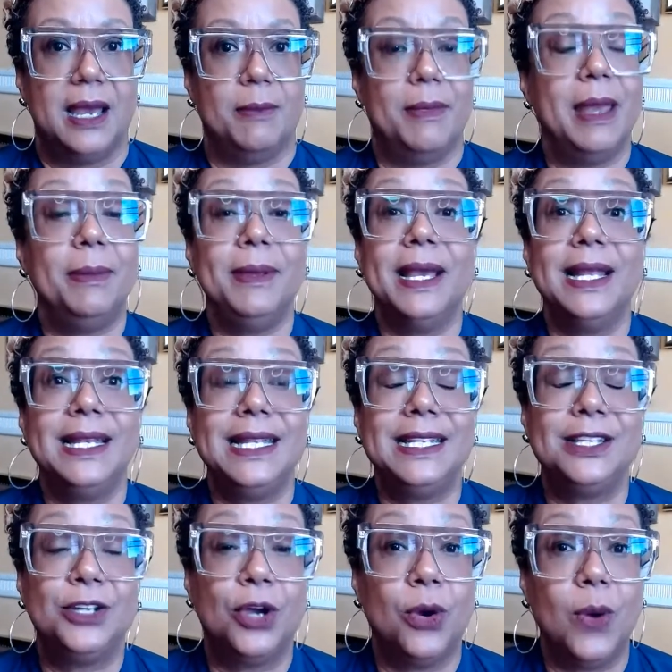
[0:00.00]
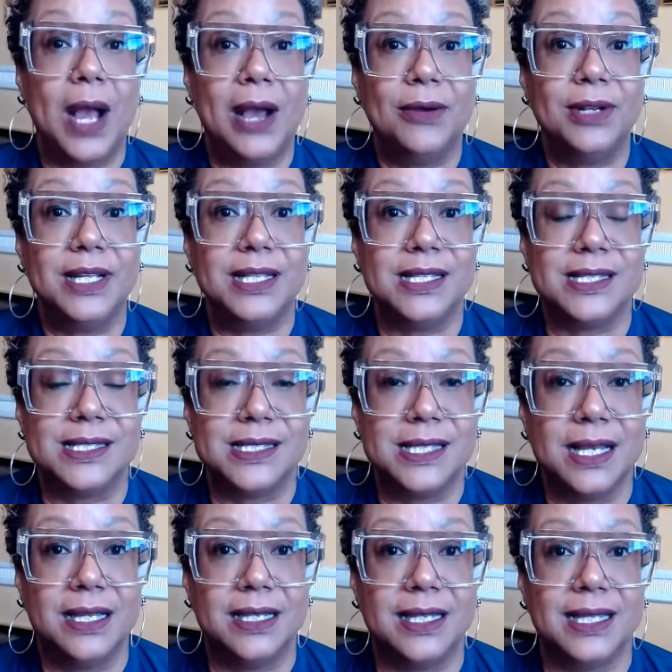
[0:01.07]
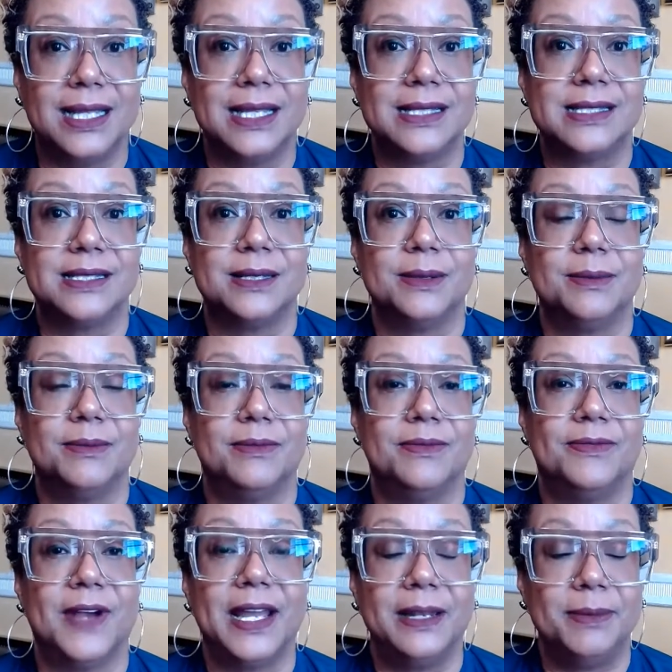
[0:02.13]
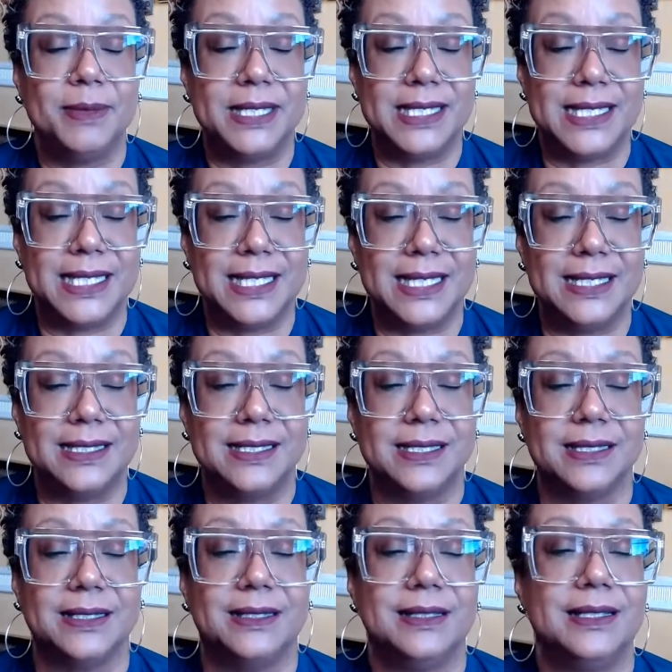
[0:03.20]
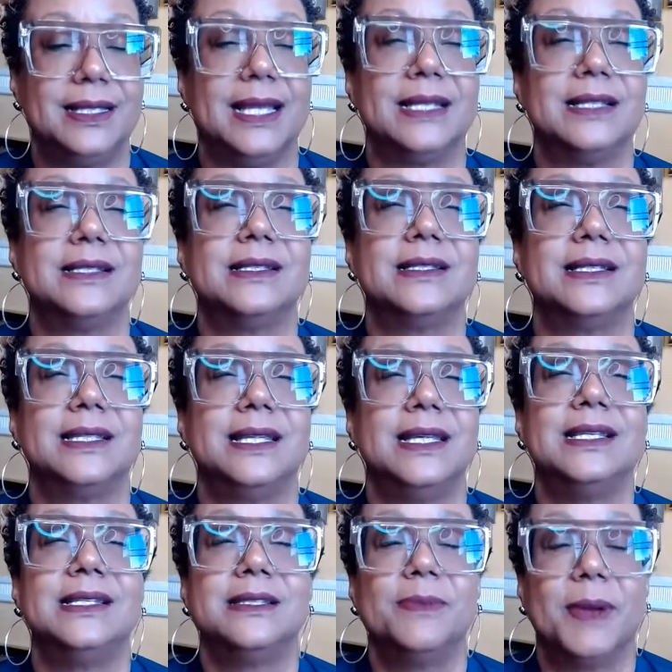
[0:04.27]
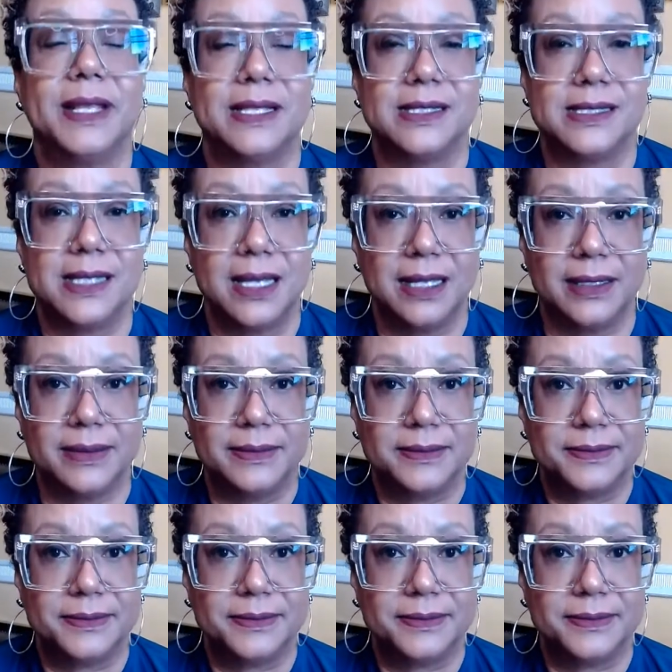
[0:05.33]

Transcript: Maybe I need to go out in the sun and get some vitamin D to get kissed by the sun.